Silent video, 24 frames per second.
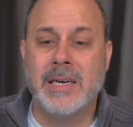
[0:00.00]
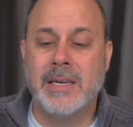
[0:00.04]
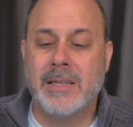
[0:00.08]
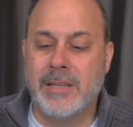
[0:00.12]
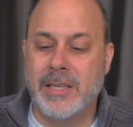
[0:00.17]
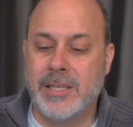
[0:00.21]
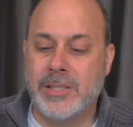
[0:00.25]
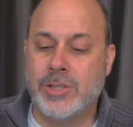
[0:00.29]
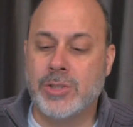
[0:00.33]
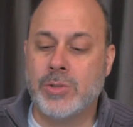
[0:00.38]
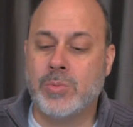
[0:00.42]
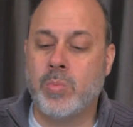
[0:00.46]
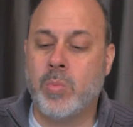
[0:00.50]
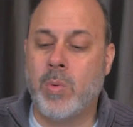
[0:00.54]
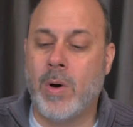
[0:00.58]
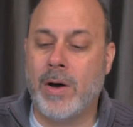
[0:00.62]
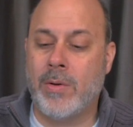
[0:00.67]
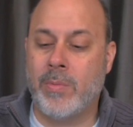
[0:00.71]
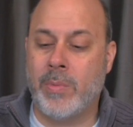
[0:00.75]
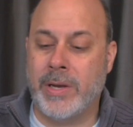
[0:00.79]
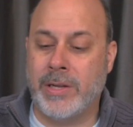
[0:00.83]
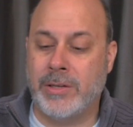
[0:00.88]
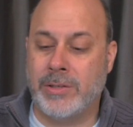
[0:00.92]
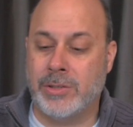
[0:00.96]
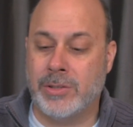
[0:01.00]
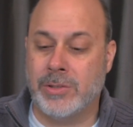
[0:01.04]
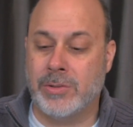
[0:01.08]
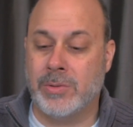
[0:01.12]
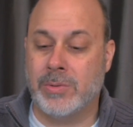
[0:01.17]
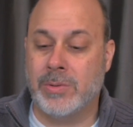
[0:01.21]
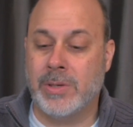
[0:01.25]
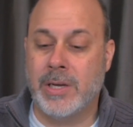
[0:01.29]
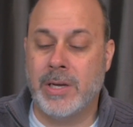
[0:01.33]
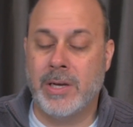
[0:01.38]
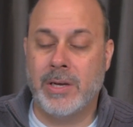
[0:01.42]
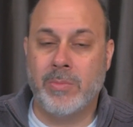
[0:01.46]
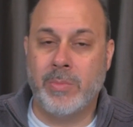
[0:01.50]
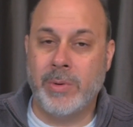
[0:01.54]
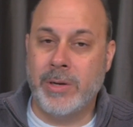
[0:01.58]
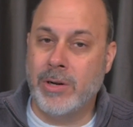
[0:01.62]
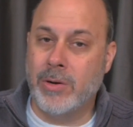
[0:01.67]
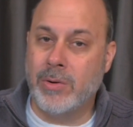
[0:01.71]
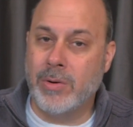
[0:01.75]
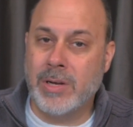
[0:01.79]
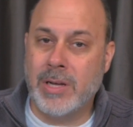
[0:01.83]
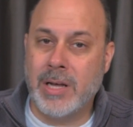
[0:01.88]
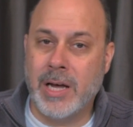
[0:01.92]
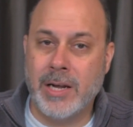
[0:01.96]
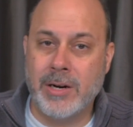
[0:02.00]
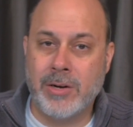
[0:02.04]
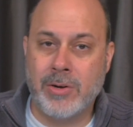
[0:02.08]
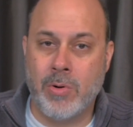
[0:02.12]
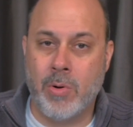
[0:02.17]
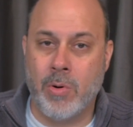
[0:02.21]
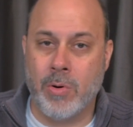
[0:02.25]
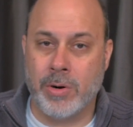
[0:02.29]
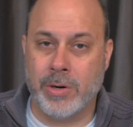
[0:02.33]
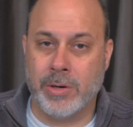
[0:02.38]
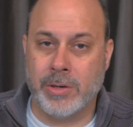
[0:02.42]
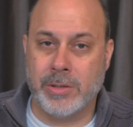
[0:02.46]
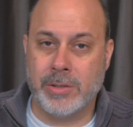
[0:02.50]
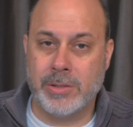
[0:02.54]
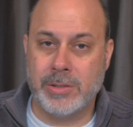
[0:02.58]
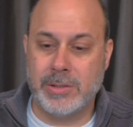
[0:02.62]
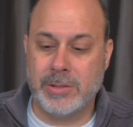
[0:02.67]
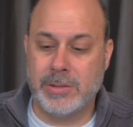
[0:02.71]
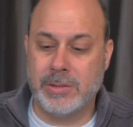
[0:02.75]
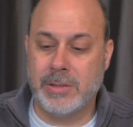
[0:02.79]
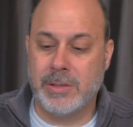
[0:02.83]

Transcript: This is what we do. We don't cut corners.